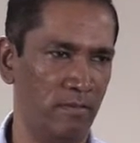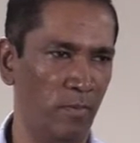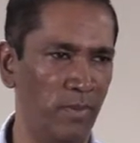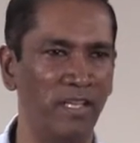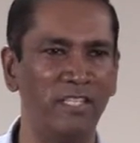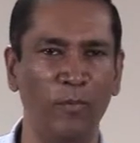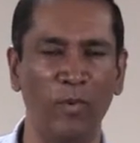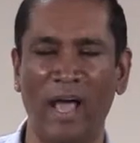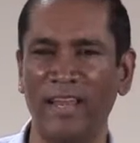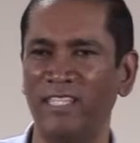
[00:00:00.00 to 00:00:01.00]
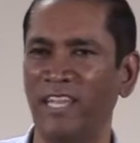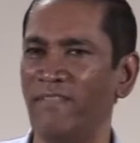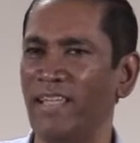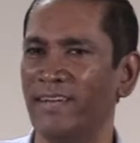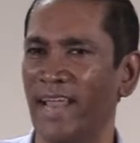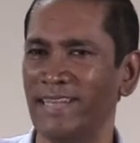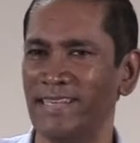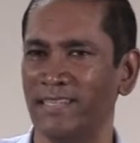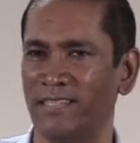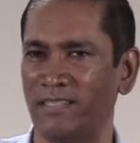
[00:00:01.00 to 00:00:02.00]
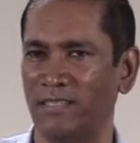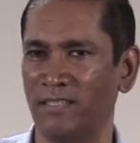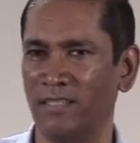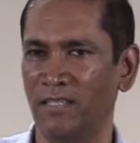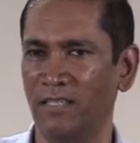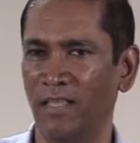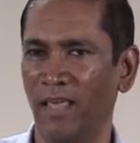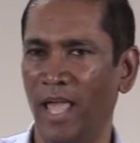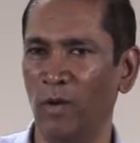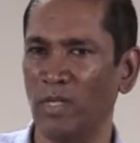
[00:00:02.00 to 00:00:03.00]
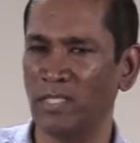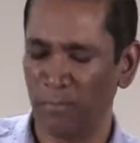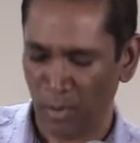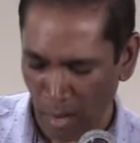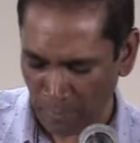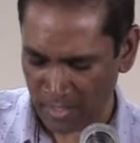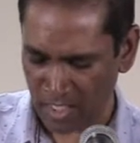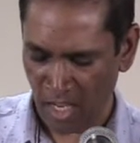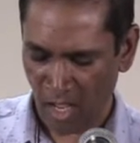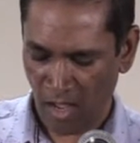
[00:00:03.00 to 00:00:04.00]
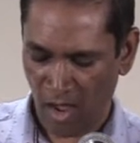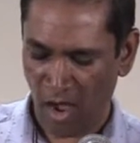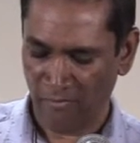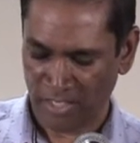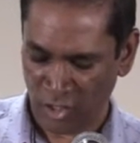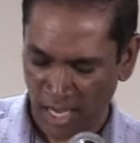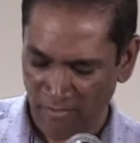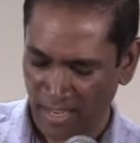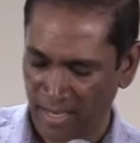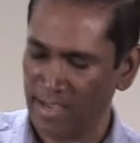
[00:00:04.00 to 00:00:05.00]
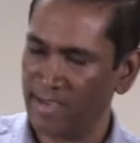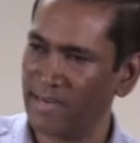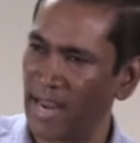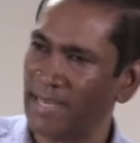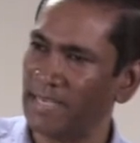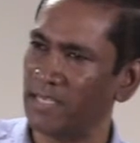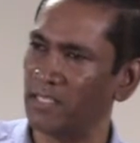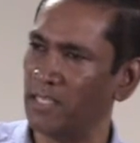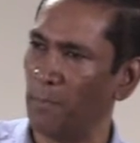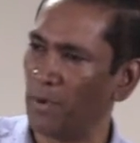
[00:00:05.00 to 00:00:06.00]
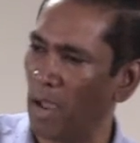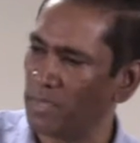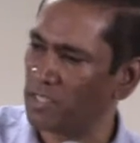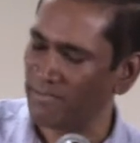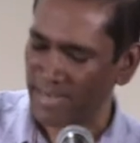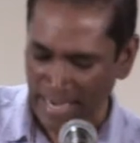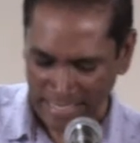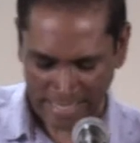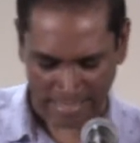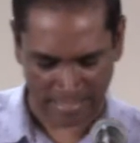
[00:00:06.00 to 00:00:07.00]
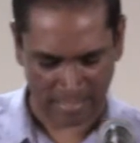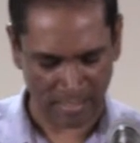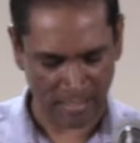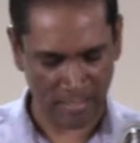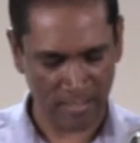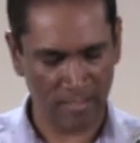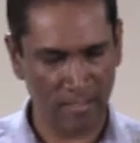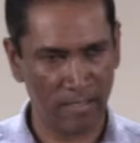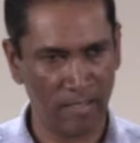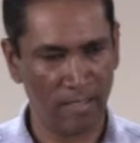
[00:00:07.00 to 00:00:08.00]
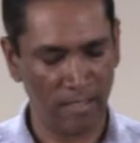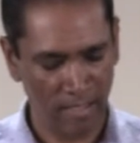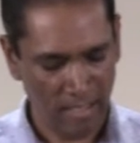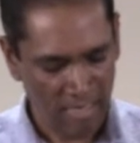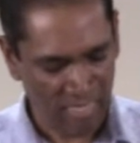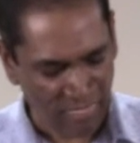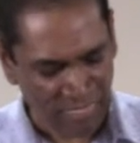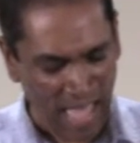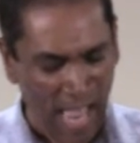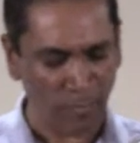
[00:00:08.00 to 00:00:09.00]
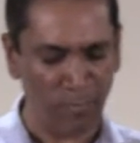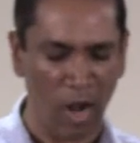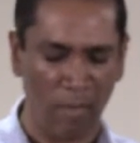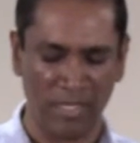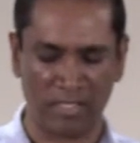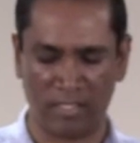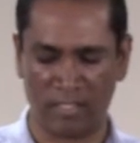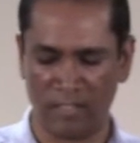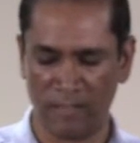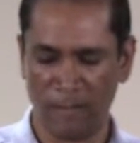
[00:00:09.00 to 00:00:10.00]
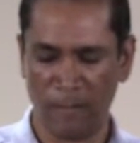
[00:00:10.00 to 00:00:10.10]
without achieving greatness. It was the promise of achieving greatness, the promise of greatness. The third promise